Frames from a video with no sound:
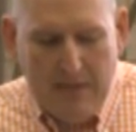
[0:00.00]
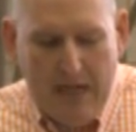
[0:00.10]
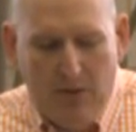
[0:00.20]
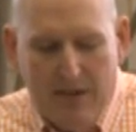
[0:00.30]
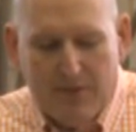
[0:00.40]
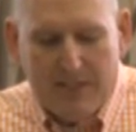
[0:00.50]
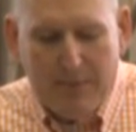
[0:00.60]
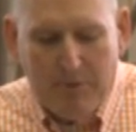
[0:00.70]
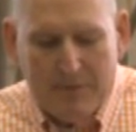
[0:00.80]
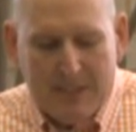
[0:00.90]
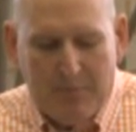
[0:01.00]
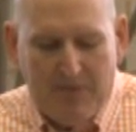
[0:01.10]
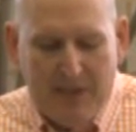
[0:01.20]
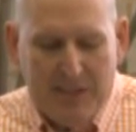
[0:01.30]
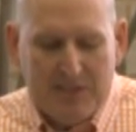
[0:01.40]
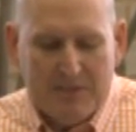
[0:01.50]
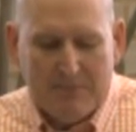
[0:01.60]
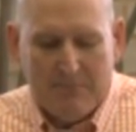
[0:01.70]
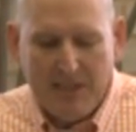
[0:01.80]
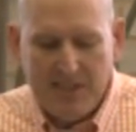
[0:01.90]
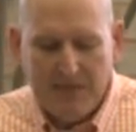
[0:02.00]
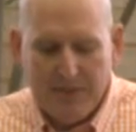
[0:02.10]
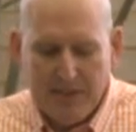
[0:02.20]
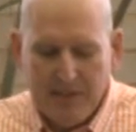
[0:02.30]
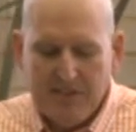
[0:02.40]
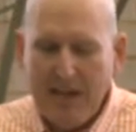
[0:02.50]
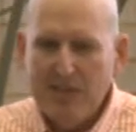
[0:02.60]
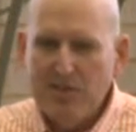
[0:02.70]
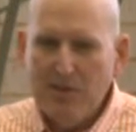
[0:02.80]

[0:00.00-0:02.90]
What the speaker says: However, deprivation by civilians and